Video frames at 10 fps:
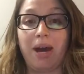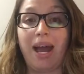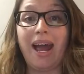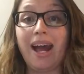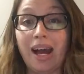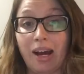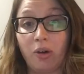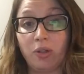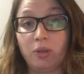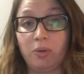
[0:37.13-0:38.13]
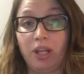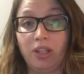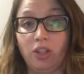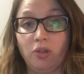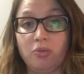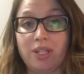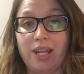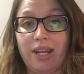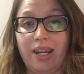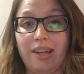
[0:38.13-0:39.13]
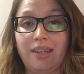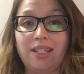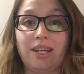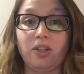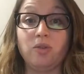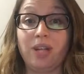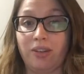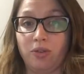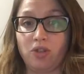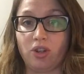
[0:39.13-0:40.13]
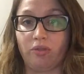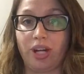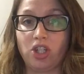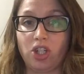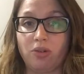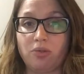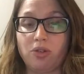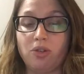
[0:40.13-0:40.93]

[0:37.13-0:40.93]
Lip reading: how you can use it, and they tell you dilution ratios.